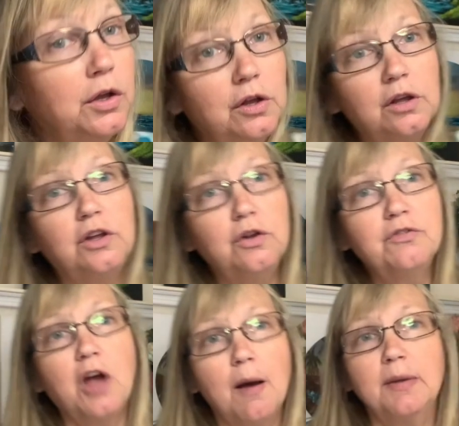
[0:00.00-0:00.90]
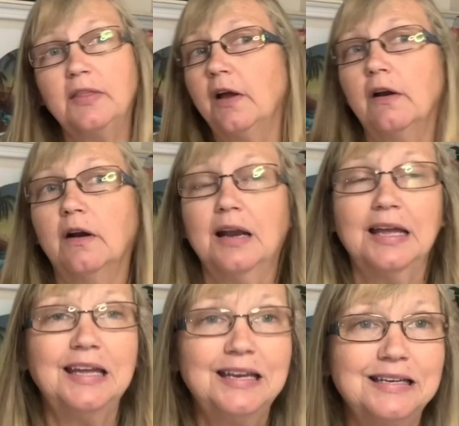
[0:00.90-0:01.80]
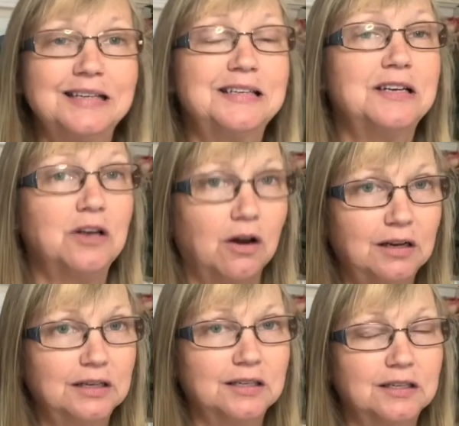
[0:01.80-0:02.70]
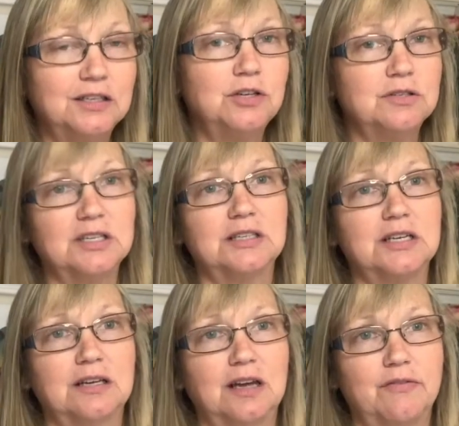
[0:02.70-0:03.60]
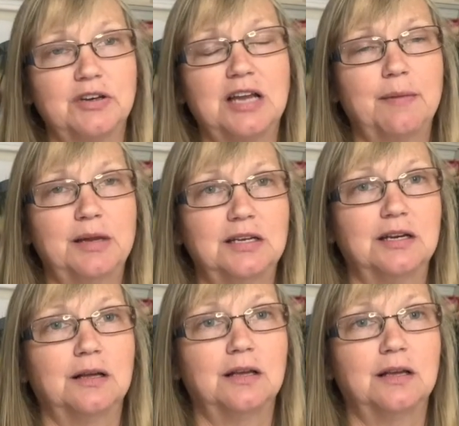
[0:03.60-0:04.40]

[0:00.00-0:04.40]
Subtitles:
You've got me there. He did not use it every time he did